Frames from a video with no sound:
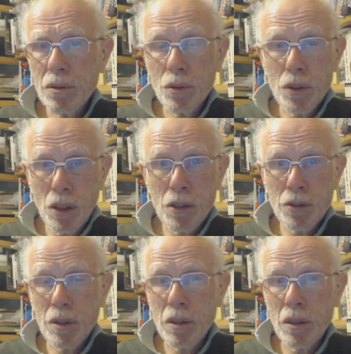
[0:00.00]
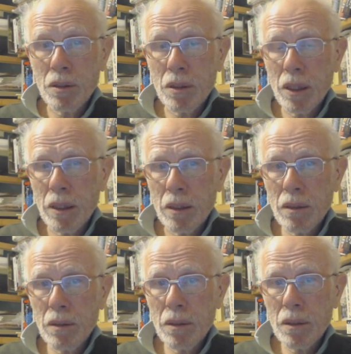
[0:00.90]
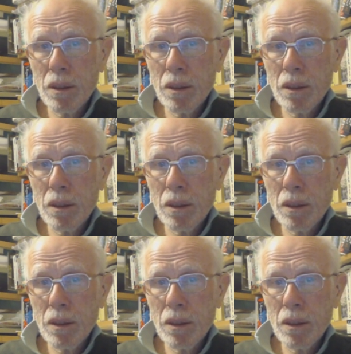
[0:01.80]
to cost the long tunnels,